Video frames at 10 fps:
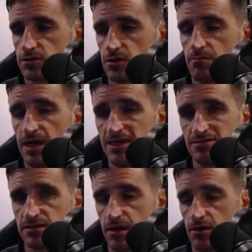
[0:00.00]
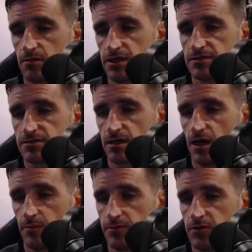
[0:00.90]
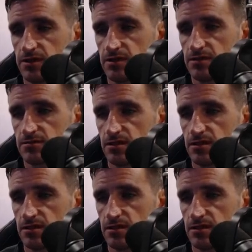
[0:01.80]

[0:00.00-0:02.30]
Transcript: So the main scarab that is going to help you with this